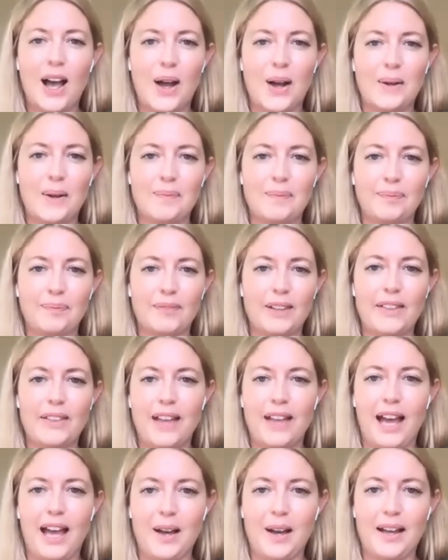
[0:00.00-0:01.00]
Um,
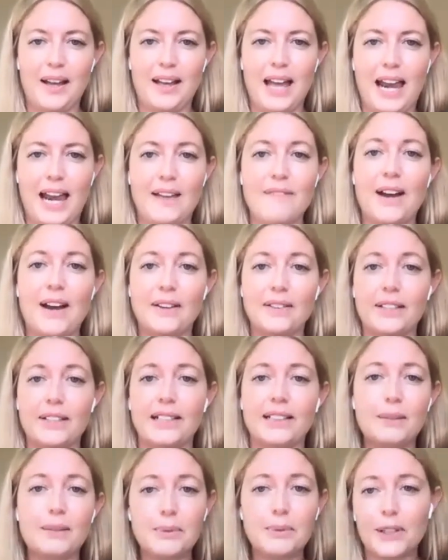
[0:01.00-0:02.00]
uh, and I found
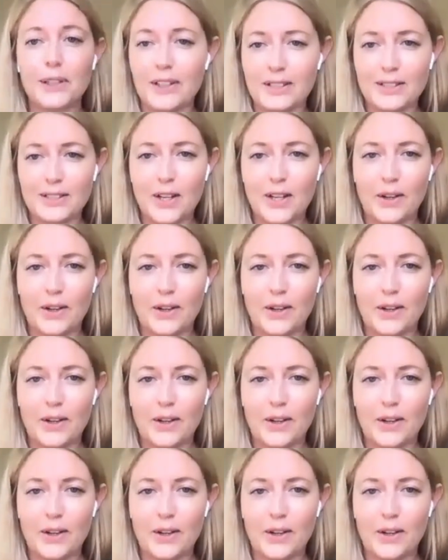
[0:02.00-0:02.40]
a liberal arts